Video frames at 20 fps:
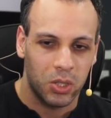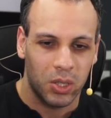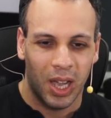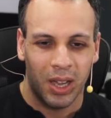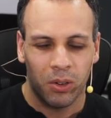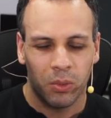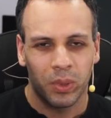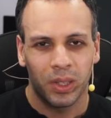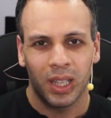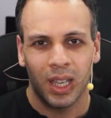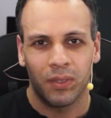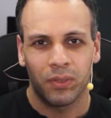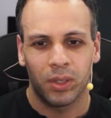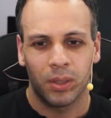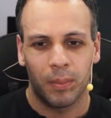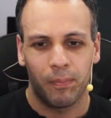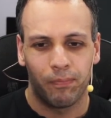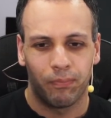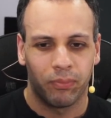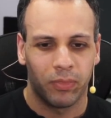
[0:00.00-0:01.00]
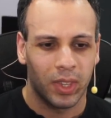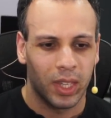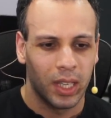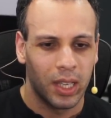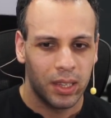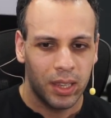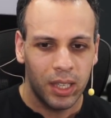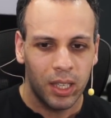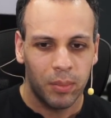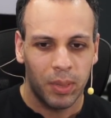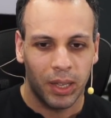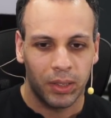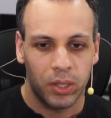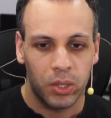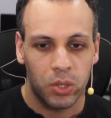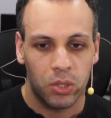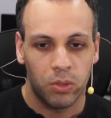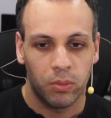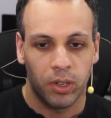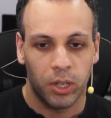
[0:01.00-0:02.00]
So I don't really have to think about
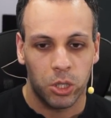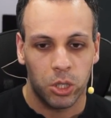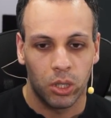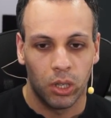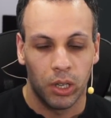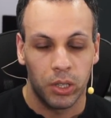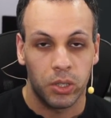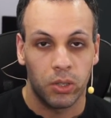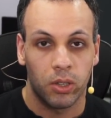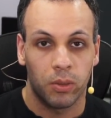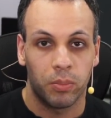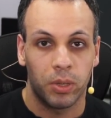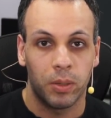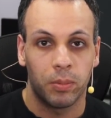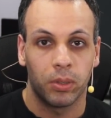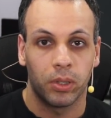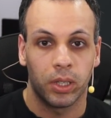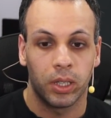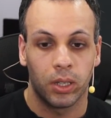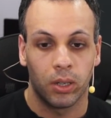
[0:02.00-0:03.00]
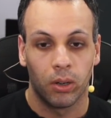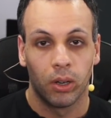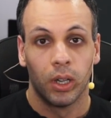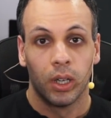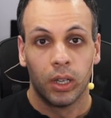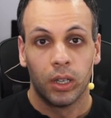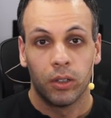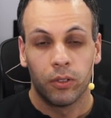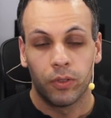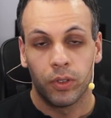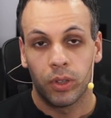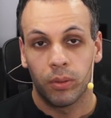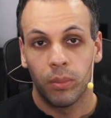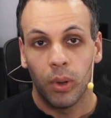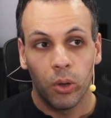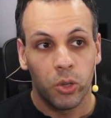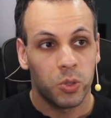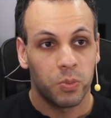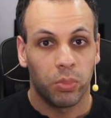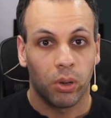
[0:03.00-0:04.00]
this too much. And also the people here, for the
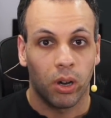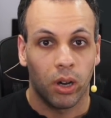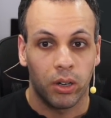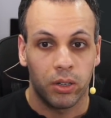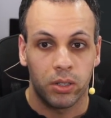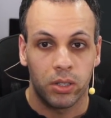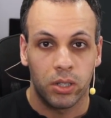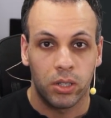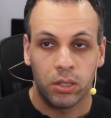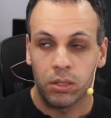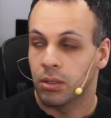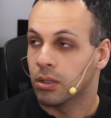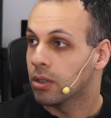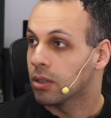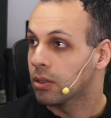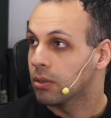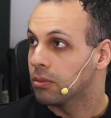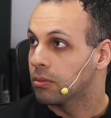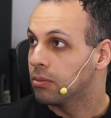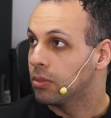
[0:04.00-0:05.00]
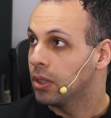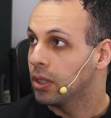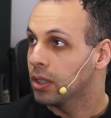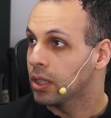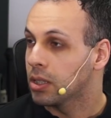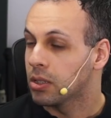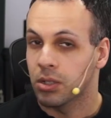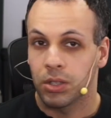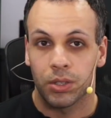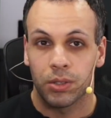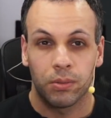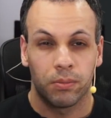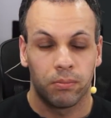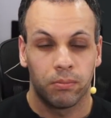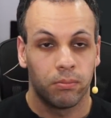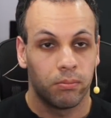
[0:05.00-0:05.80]
most part, just are really just,